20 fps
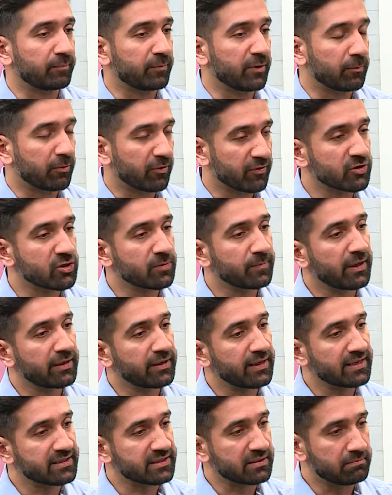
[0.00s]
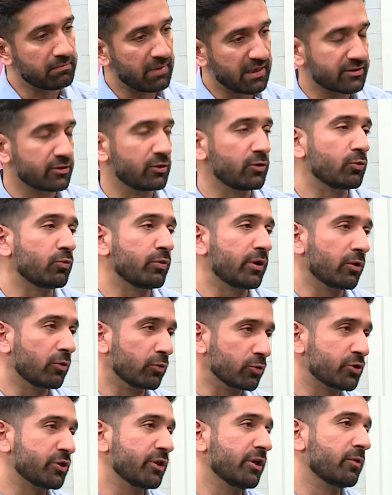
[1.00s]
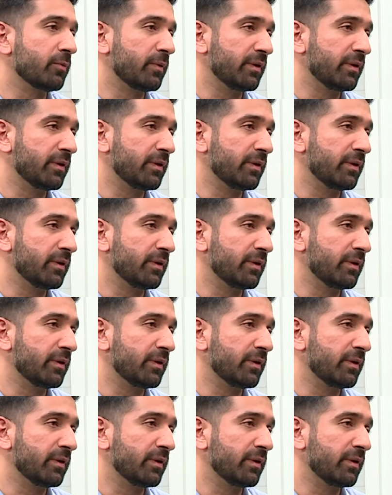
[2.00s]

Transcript: the provincial party has the muscle to negotiate